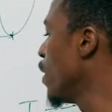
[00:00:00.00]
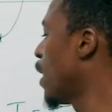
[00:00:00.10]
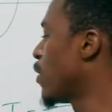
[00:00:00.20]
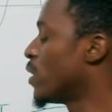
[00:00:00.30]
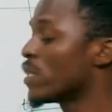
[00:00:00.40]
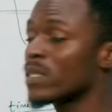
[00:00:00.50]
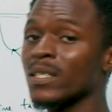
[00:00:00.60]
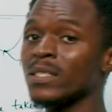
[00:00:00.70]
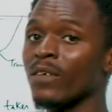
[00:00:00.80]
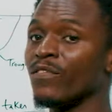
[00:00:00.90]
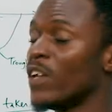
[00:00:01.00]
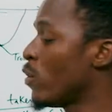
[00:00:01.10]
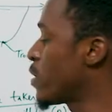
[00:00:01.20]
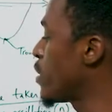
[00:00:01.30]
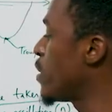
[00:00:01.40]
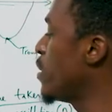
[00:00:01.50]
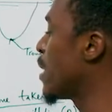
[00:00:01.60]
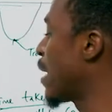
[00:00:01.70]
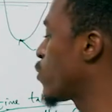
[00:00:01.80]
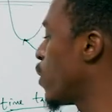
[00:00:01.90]
And understanding that velocity is
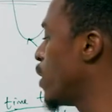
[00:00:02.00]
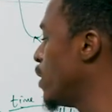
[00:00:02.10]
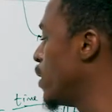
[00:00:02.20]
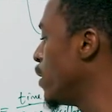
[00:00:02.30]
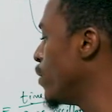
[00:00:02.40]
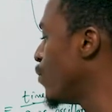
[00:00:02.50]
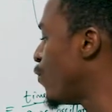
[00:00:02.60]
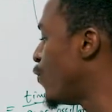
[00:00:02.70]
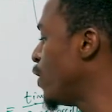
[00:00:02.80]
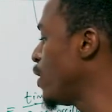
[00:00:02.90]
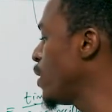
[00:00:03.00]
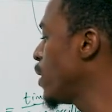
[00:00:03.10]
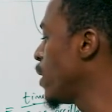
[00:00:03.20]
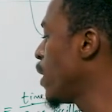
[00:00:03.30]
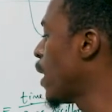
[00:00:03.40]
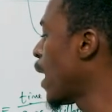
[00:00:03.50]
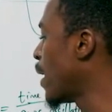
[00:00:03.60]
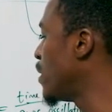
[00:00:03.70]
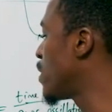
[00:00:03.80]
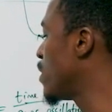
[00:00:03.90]
actually V,
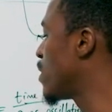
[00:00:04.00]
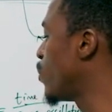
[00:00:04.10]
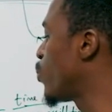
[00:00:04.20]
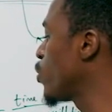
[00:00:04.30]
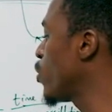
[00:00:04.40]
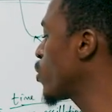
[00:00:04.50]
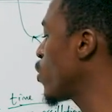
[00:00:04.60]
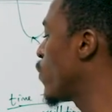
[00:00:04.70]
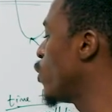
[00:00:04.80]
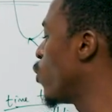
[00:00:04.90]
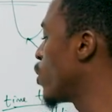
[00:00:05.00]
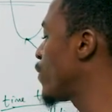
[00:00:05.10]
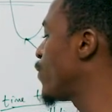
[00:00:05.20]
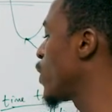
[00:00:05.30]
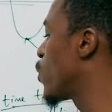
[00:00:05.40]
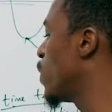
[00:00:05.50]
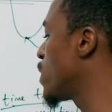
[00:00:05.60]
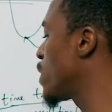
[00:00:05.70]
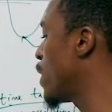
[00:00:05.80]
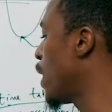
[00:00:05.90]
and it is the product of your what?
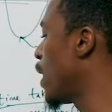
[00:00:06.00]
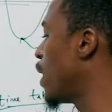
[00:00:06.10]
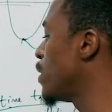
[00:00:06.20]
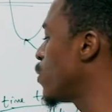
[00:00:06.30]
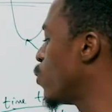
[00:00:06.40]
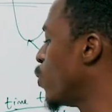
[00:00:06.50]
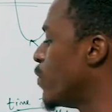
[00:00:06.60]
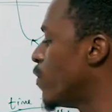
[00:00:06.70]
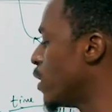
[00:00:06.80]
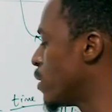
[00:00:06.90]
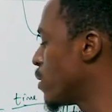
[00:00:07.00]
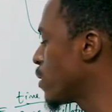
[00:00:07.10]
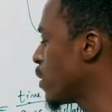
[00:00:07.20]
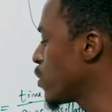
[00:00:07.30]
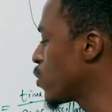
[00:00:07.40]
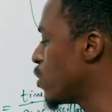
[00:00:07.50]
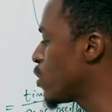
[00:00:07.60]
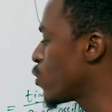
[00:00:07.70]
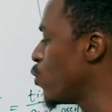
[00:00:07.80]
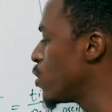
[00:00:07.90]
Frequency and wavelength. So this
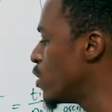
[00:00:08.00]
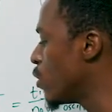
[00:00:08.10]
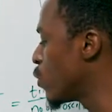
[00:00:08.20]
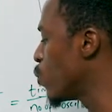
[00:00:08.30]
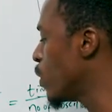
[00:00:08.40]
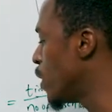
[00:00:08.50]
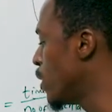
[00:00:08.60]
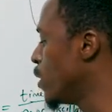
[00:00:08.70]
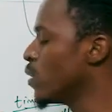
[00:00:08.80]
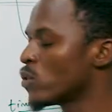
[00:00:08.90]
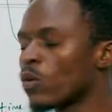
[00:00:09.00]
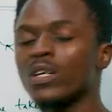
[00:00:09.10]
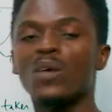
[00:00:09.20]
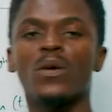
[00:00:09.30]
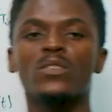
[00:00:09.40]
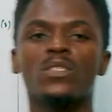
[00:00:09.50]
goes a long way talking about